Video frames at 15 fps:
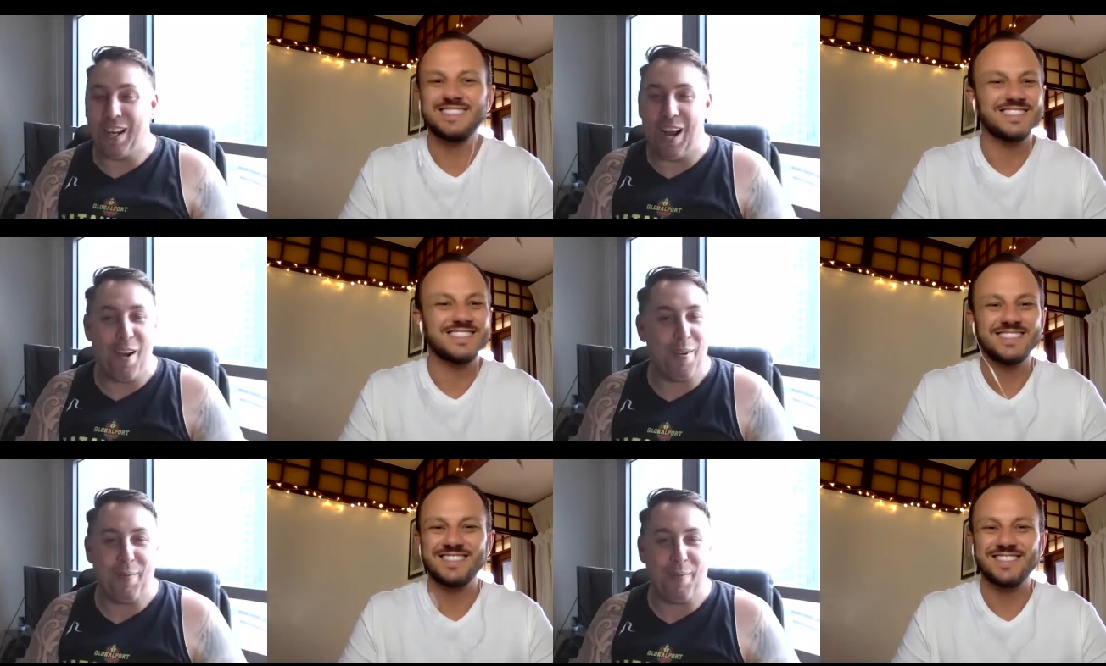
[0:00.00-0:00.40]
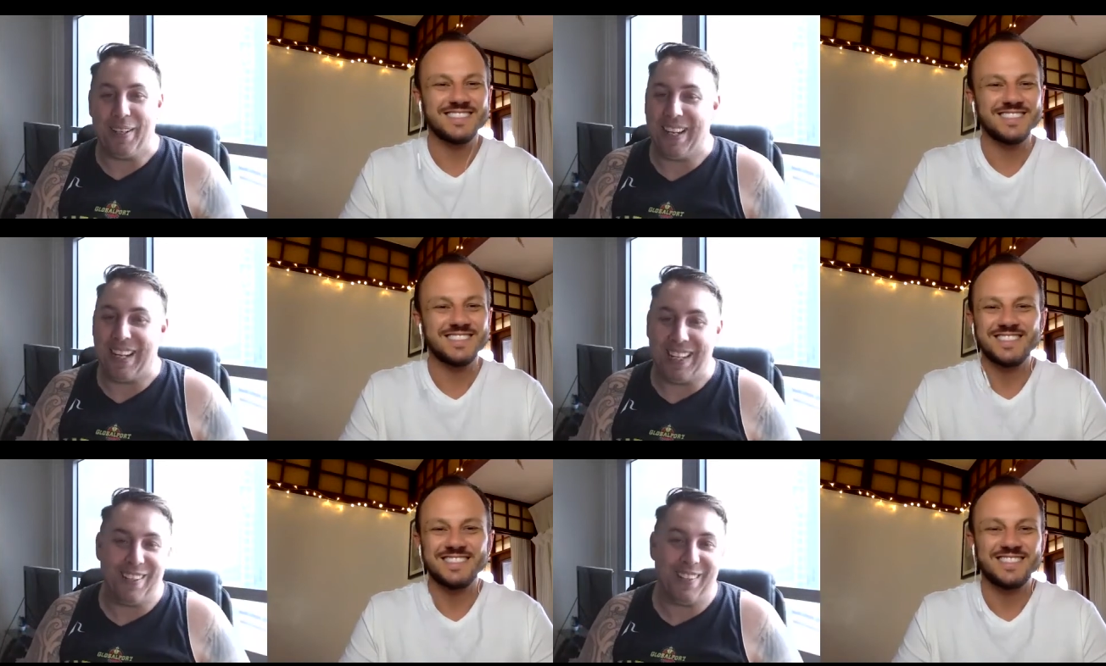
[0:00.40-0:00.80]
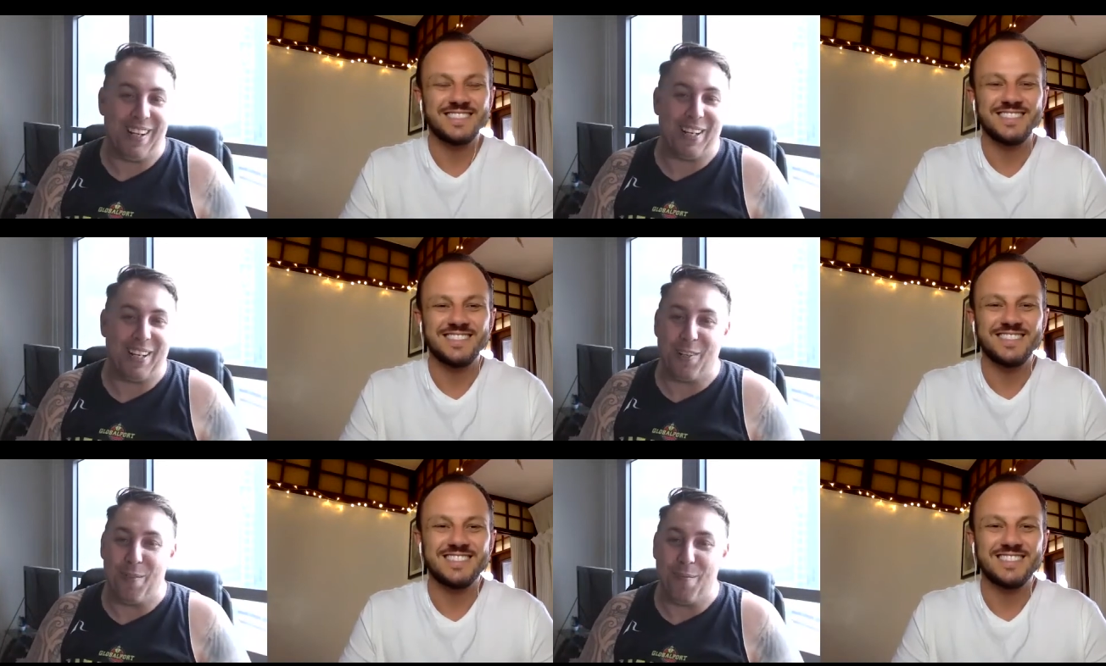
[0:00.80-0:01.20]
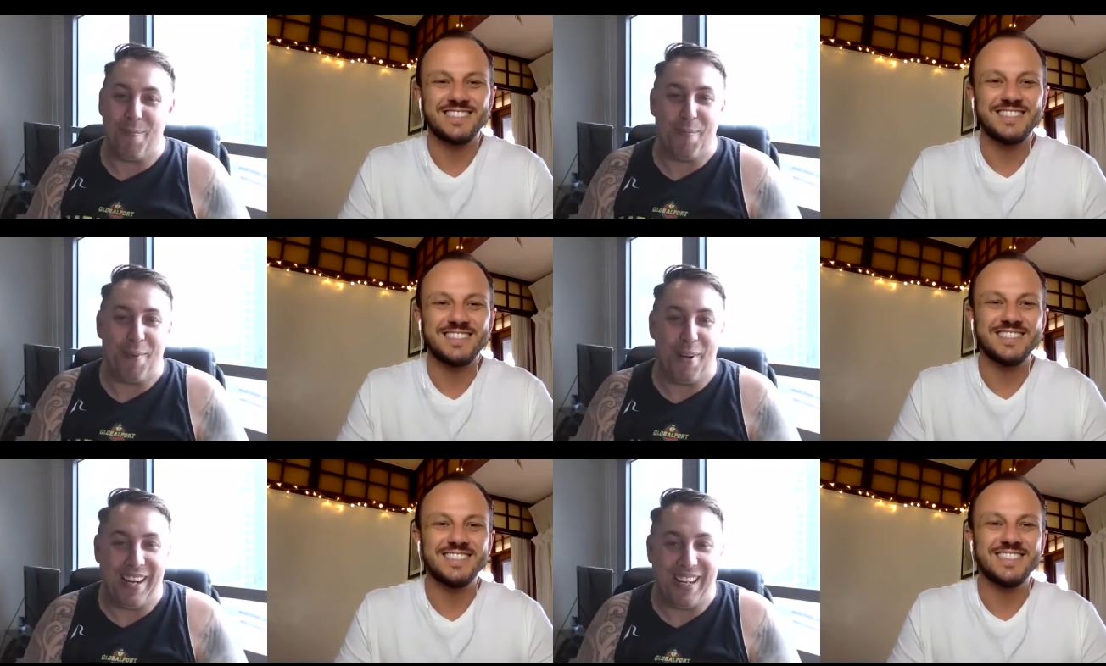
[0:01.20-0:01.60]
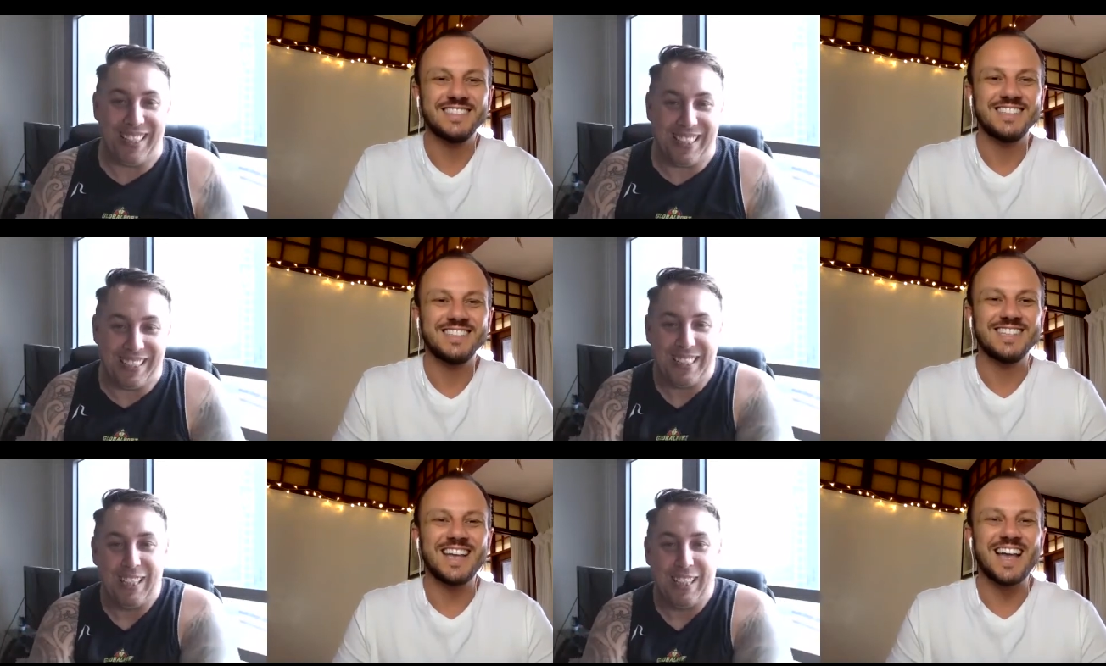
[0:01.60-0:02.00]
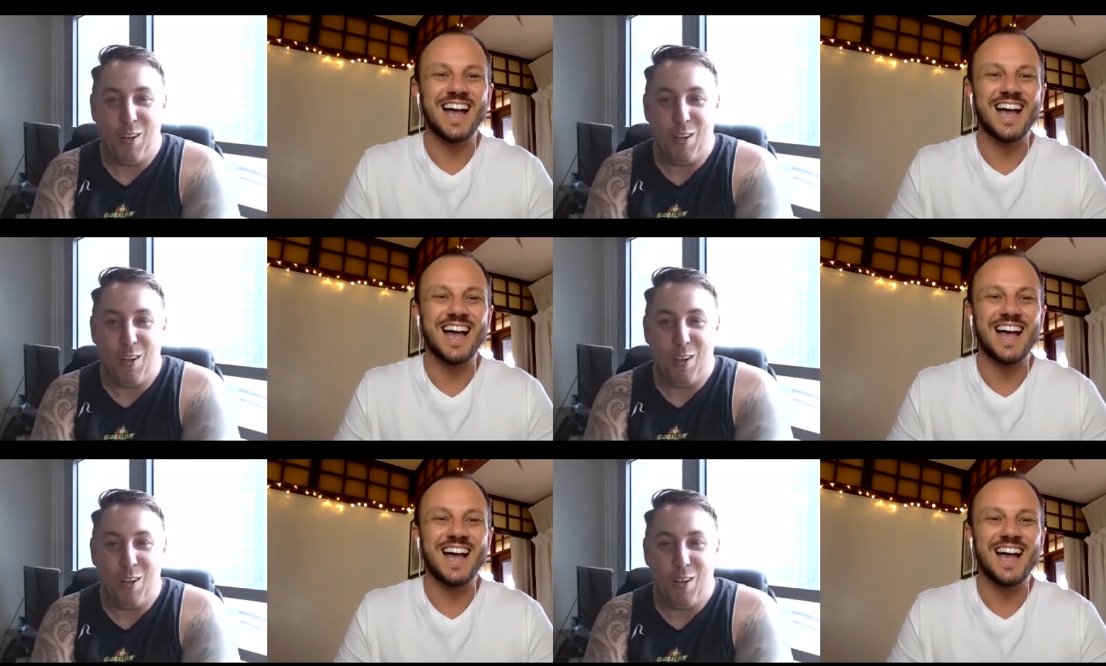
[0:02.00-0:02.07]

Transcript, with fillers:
Speaker 1: I would been like, you're out of your mind.